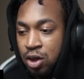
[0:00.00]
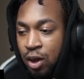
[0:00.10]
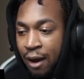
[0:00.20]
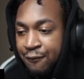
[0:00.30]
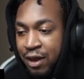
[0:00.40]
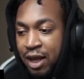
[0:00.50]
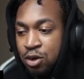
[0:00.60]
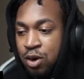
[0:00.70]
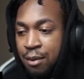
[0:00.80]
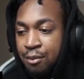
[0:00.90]
I feel like
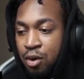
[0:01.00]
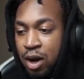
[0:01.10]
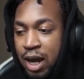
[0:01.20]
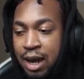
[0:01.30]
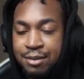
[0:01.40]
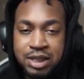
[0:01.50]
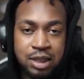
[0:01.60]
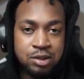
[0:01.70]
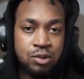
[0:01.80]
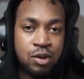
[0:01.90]
you get more aim
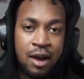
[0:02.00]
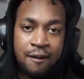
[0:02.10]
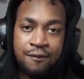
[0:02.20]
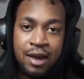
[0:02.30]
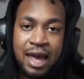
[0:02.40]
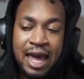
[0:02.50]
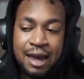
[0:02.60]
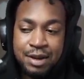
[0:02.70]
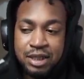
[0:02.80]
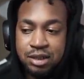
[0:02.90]
assist when you have
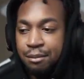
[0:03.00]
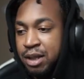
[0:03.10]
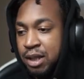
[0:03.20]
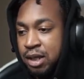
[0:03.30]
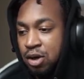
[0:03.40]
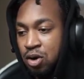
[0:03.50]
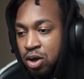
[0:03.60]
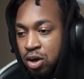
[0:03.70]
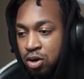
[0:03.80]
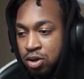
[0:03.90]
aiming stability
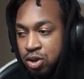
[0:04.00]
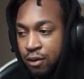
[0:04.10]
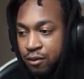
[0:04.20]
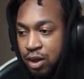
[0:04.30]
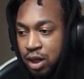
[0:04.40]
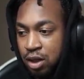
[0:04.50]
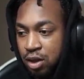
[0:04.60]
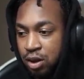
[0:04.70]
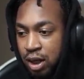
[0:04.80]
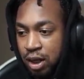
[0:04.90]
on also, if you didn't
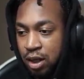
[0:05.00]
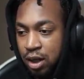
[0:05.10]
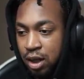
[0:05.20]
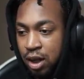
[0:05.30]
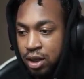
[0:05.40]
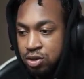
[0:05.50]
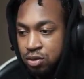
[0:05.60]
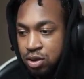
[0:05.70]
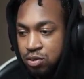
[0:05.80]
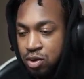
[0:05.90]
know that. Can I shoot
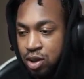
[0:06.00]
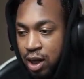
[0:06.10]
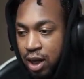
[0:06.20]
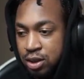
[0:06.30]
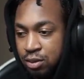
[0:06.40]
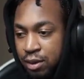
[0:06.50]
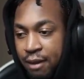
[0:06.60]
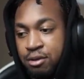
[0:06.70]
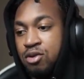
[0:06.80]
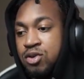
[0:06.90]
this wall? Nah, so we
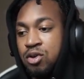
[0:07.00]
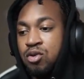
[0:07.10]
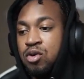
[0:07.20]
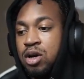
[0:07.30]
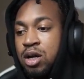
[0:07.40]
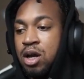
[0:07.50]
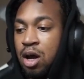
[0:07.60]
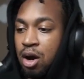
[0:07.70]
have to use the door.